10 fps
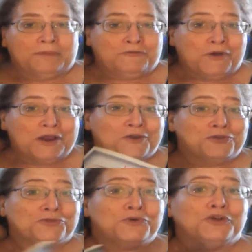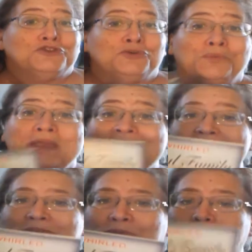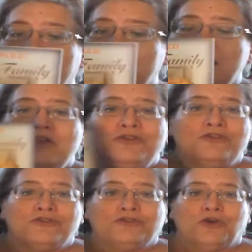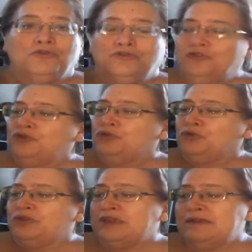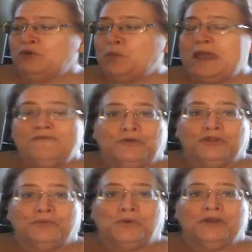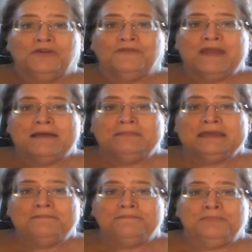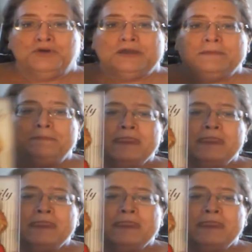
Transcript: Before I go through it, to win this one, you just go to the giveaway for the royal family book